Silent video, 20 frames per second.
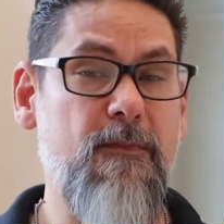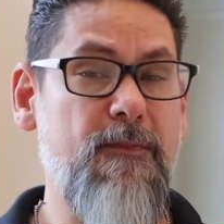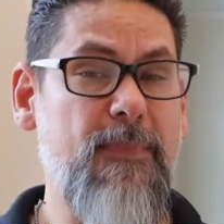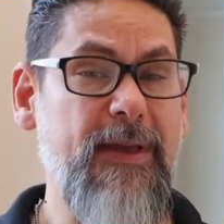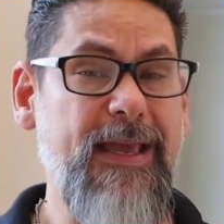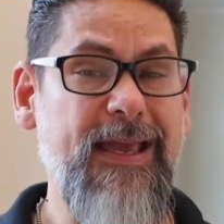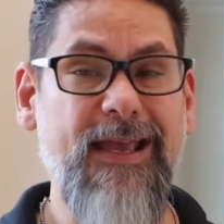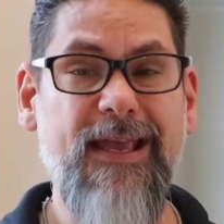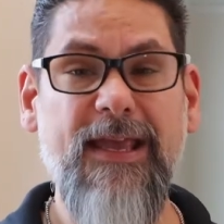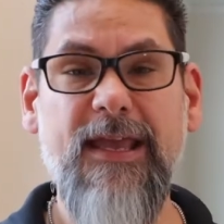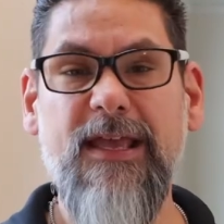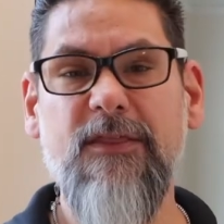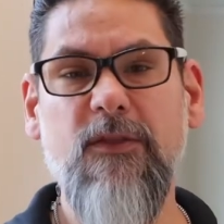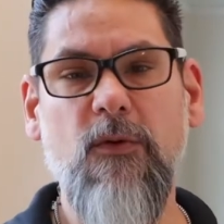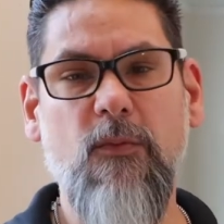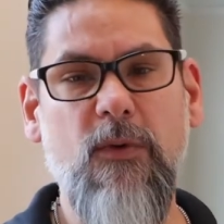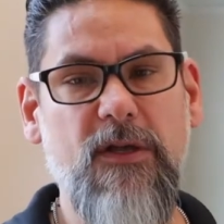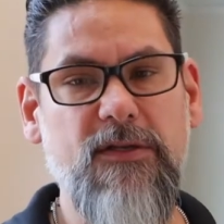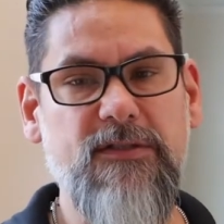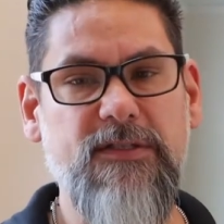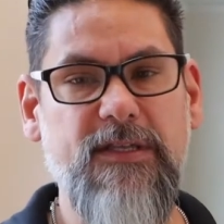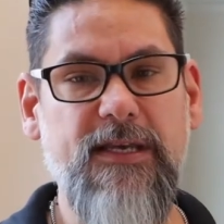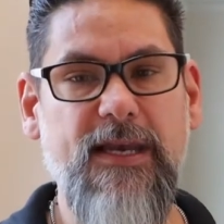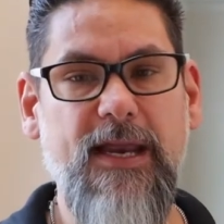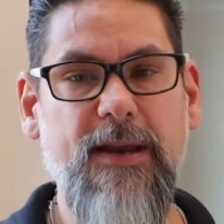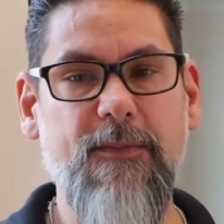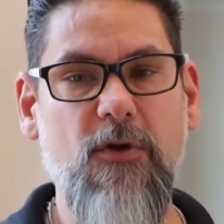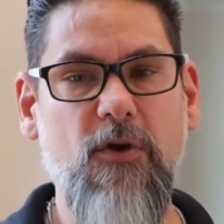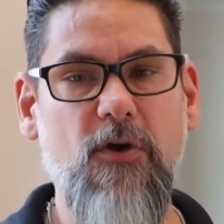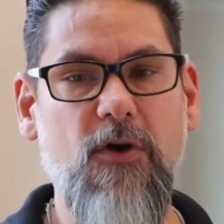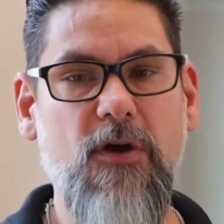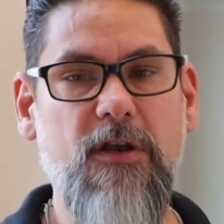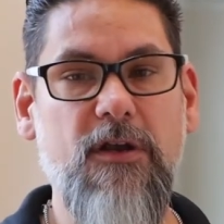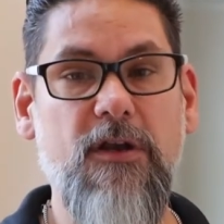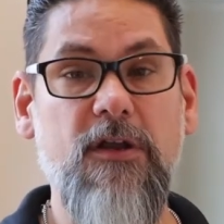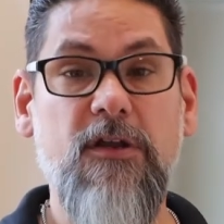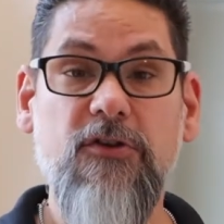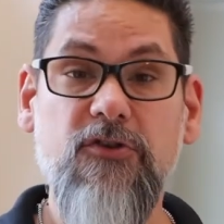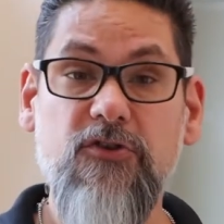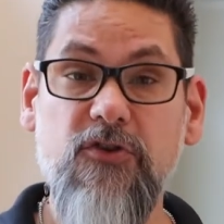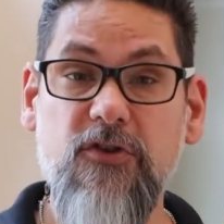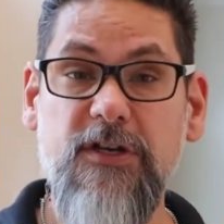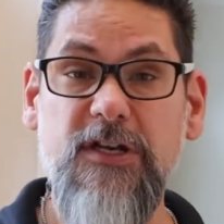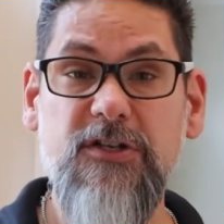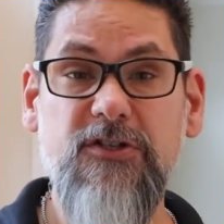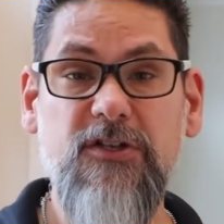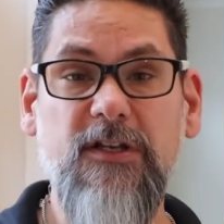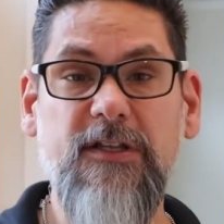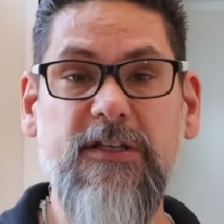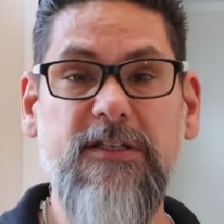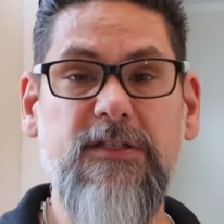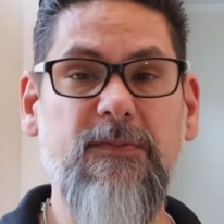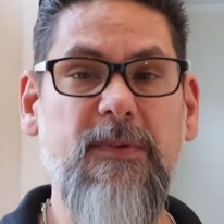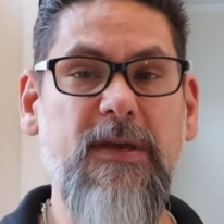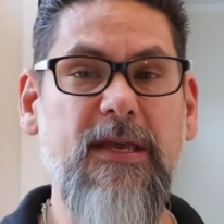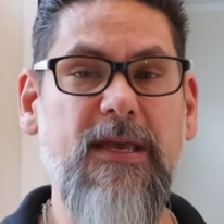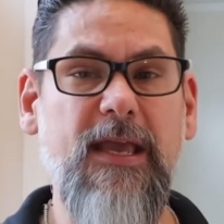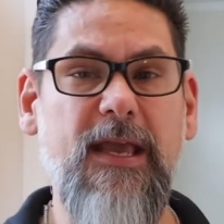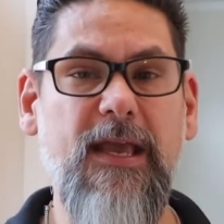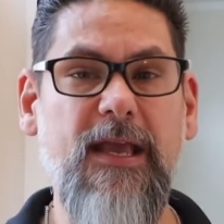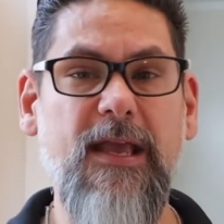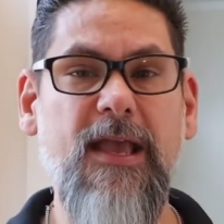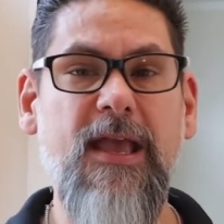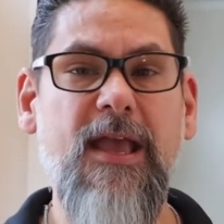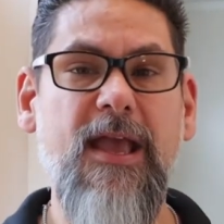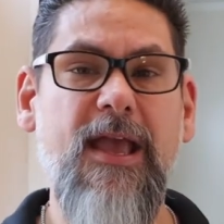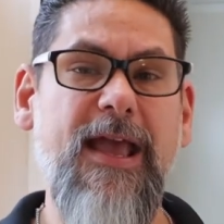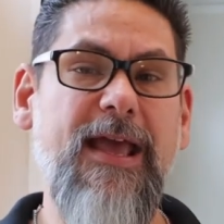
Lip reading: Being in the Wellsley neighborhood, traditionally speaking,